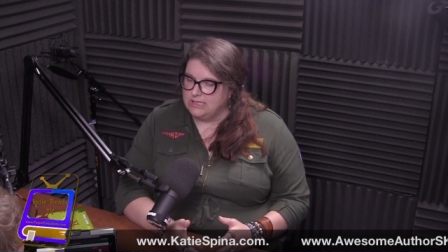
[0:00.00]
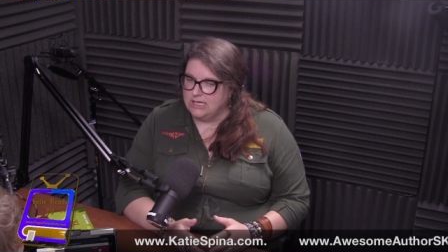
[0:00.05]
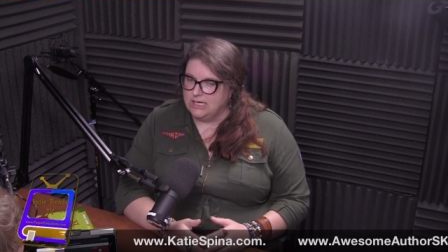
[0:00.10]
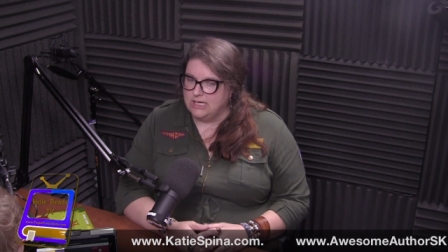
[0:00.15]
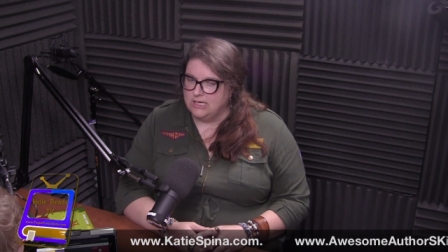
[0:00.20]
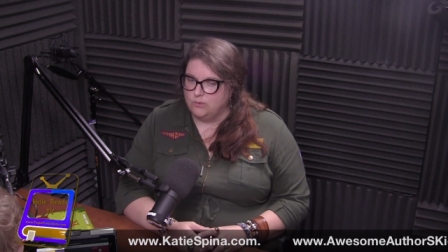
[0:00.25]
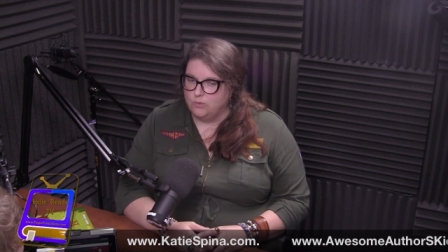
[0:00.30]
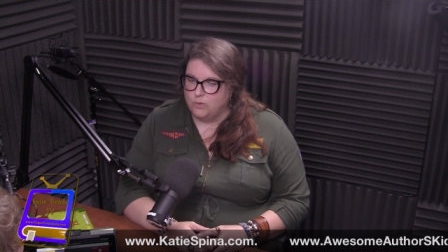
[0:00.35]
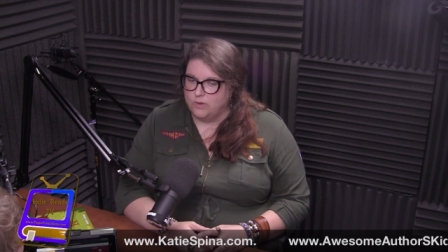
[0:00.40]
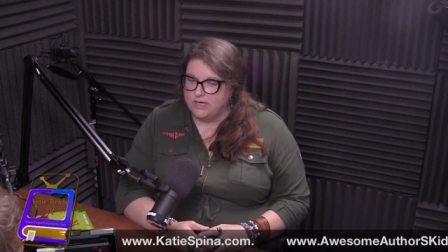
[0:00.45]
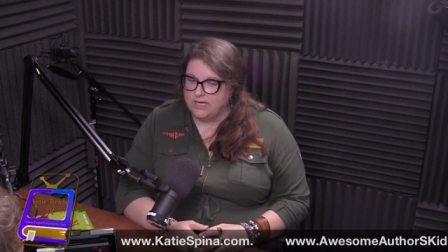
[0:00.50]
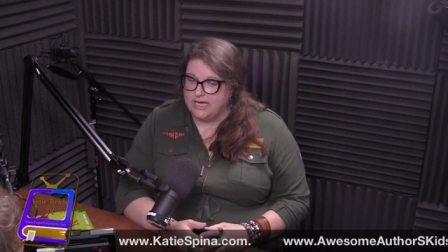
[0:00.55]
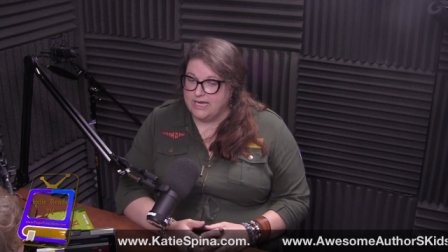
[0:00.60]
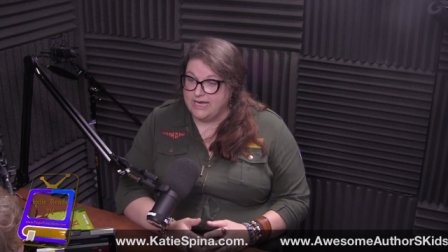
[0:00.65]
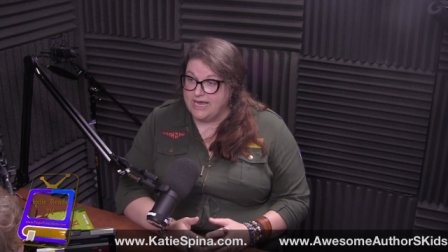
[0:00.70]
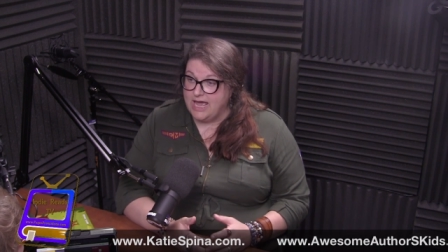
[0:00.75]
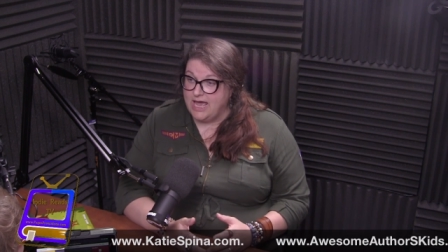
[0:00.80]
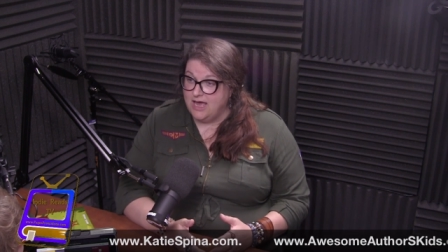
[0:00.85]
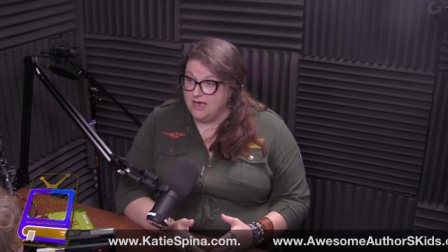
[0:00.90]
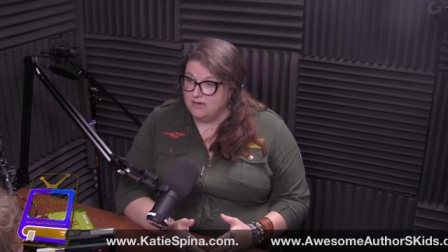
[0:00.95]
And what I
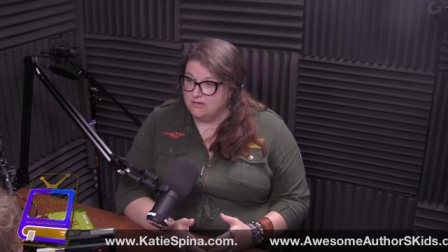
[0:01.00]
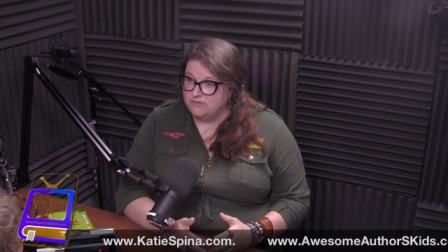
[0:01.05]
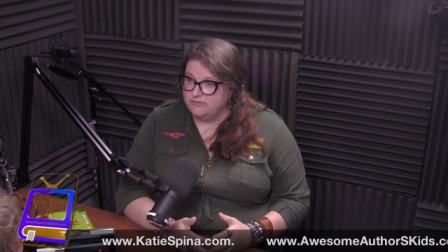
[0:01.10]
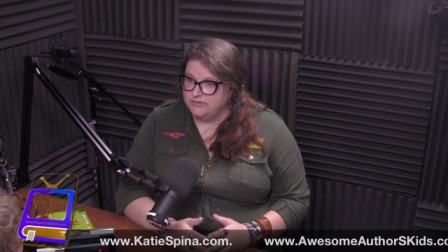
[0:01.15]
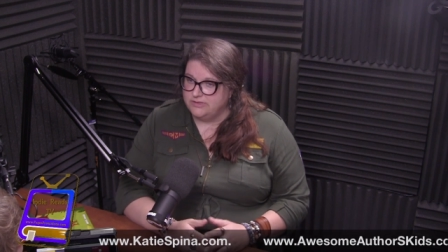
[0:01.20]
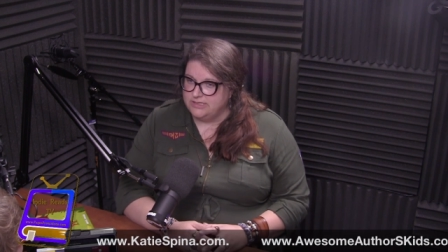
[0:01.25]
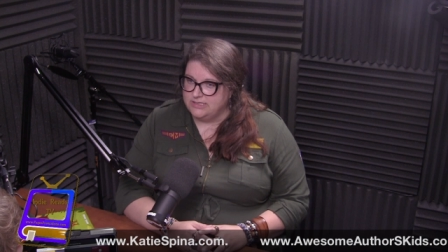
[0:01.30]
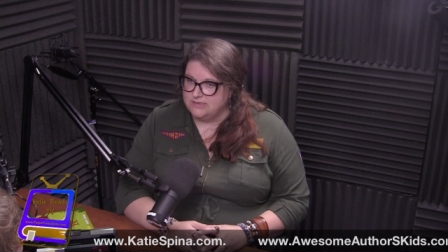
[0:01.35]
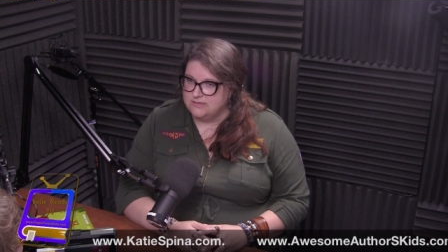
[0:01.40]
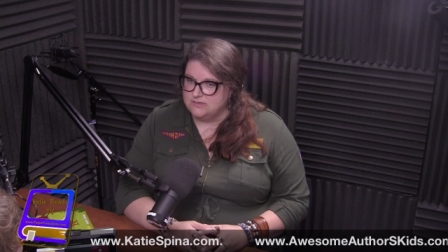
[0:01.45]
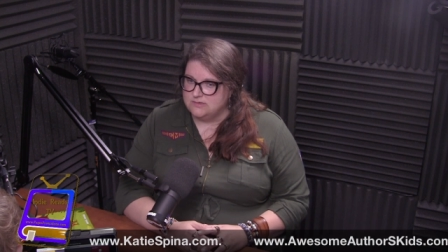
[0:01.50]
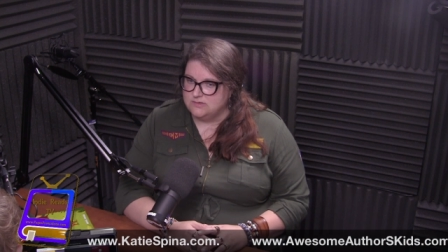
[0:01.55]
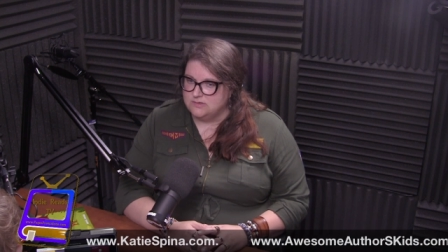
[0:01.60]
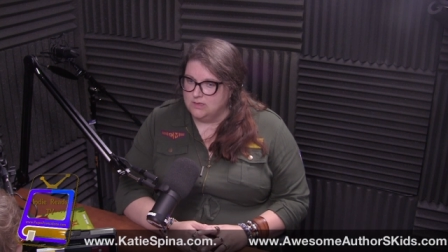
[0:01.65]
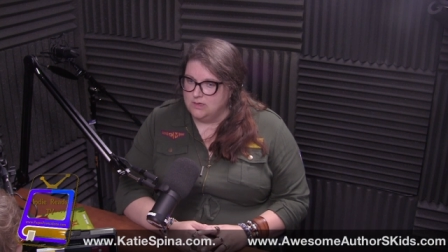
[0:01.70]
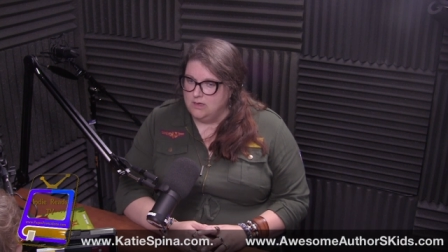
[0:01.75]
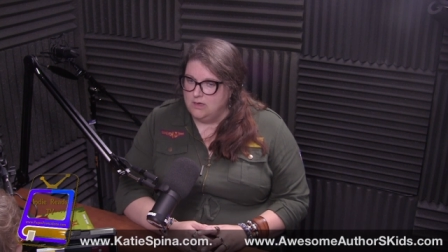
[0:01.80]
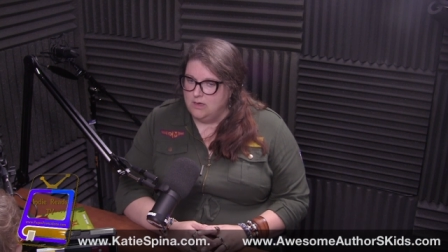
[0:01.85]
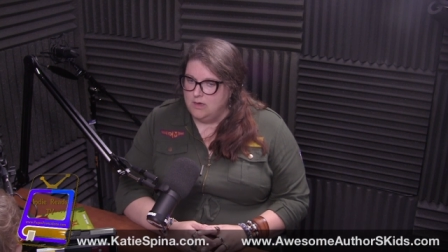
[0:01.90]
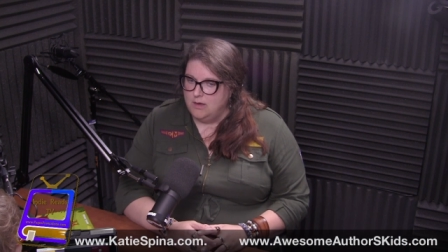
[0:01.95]
have is
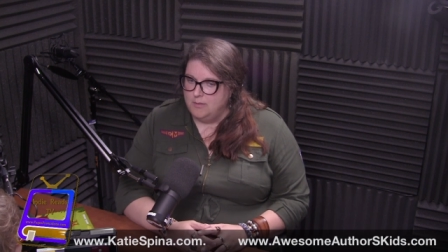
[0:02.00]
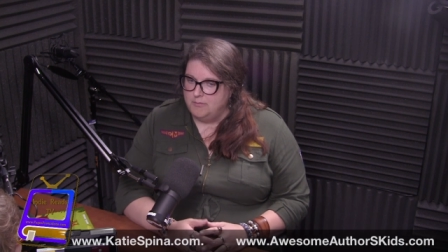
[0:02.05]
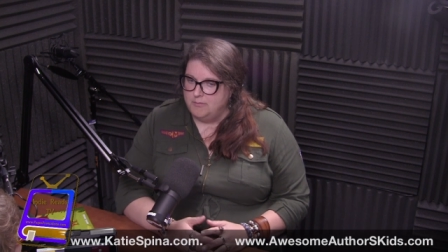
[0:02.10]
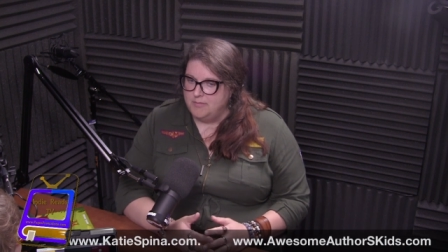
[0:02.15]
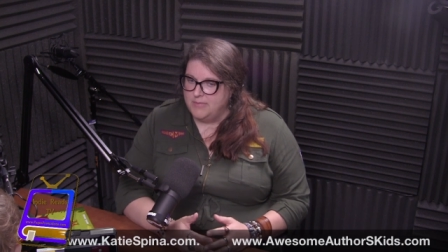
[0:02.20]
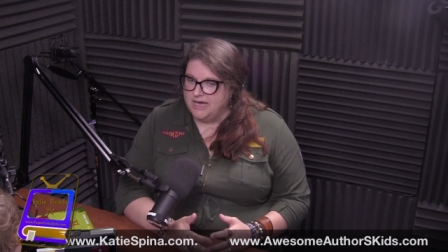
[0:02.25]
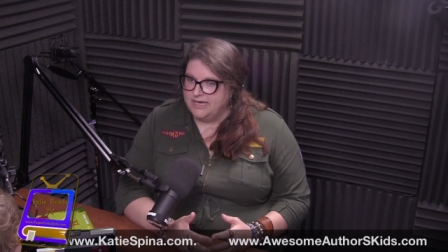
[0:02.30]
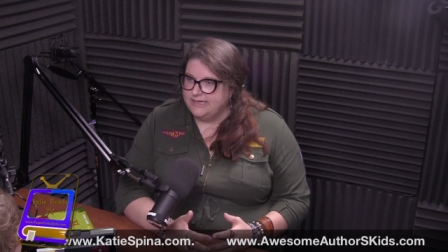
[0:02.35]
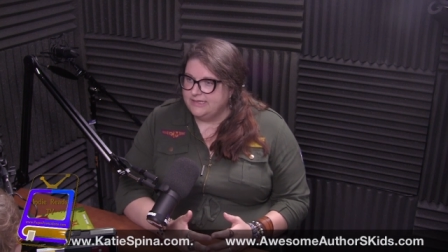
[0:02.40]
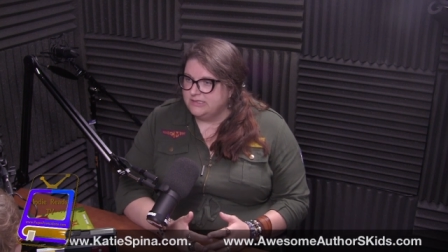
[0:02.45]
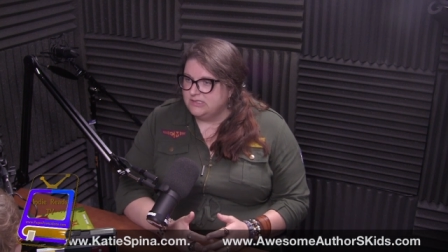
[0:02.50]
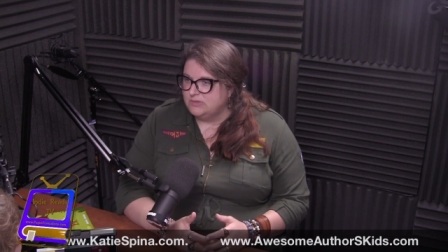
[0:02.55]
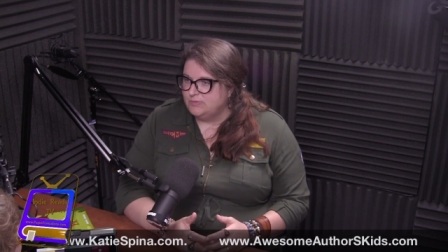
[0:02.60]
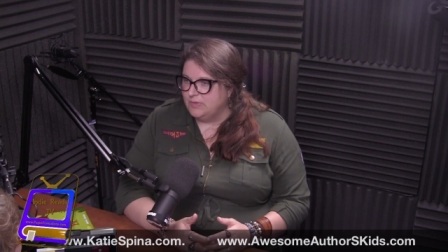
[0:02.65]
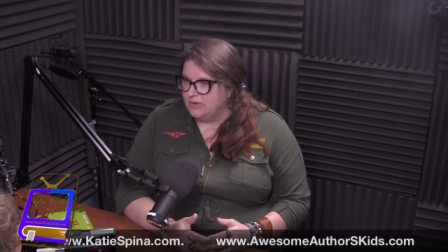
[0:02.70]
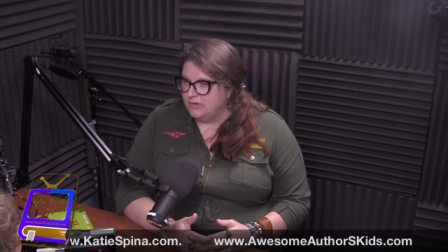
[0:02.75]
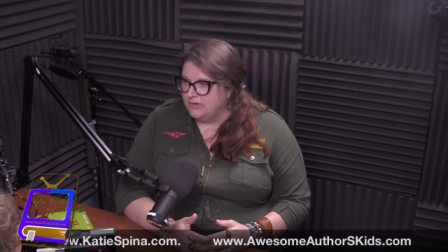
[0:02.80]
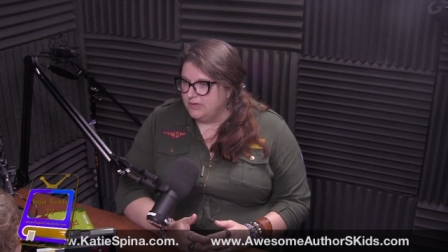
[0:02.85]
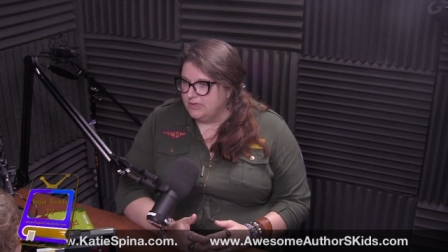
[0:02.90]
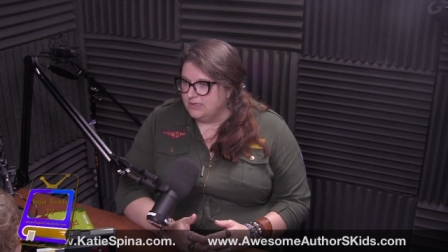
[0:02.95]
my
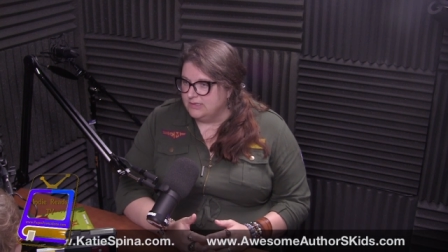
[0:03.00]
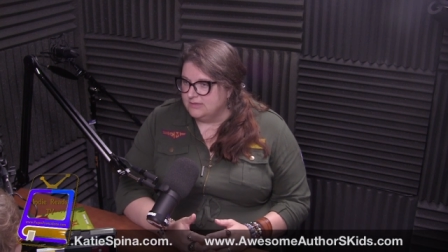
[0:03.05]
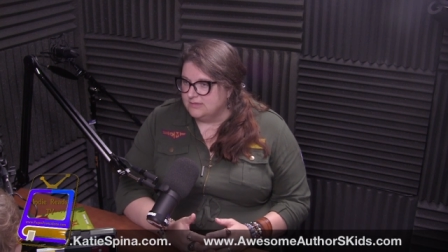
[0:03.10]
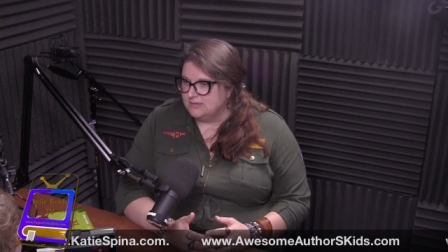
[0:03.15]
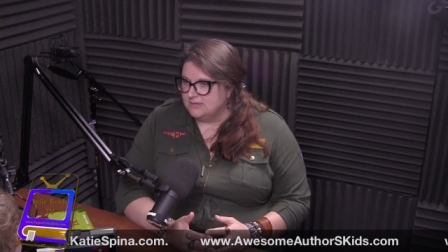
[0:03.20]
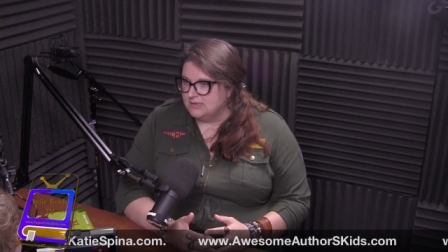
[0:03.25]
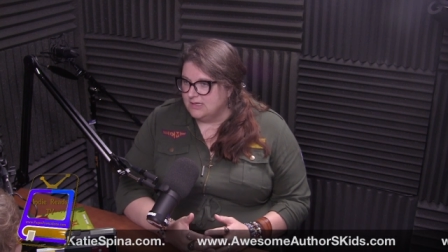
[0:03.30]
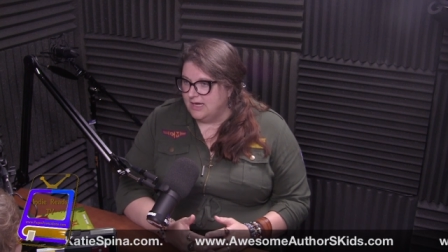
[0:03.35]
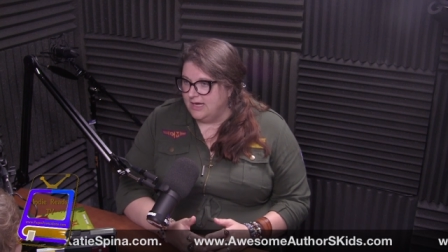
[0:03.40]
experience